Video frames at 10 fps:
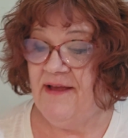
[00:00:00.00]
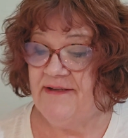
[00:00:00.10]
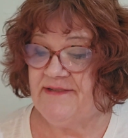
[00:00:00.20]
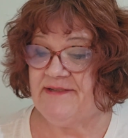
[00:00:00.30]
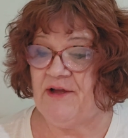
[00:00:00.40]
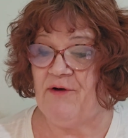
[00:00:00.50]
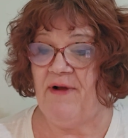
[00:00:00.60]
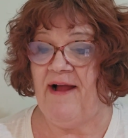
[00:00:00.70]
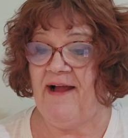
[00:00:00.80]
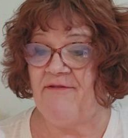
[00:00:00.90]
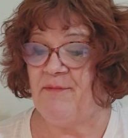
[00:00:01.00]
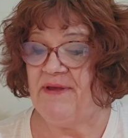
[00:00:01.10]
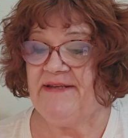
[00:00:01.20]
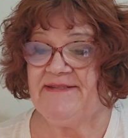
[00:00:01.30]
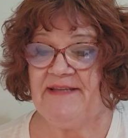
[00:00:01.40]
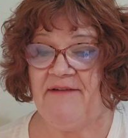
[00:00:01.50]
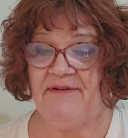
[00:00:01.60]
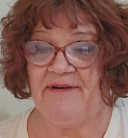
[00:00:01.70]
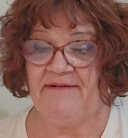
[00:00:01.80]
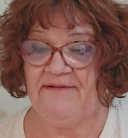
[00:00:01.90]
So I have a piece of
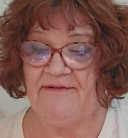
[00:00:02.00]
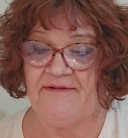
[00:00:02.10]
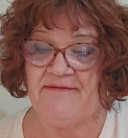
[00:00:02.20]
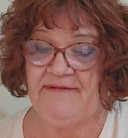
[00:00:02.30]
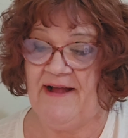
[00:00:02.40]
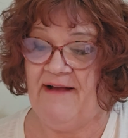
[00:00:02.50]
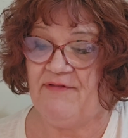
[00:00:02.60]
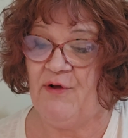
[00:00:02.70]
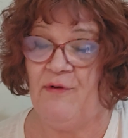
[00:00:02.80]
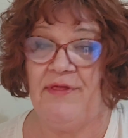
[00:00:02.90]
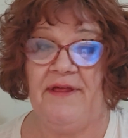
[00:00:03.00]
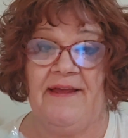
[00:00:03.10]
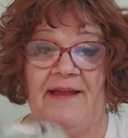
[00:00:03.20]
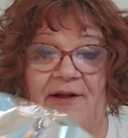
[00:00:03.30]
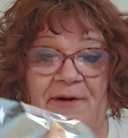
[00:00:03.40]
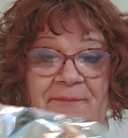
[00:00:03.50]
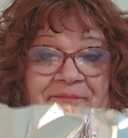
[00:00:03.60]
it, or I have the whole thing here,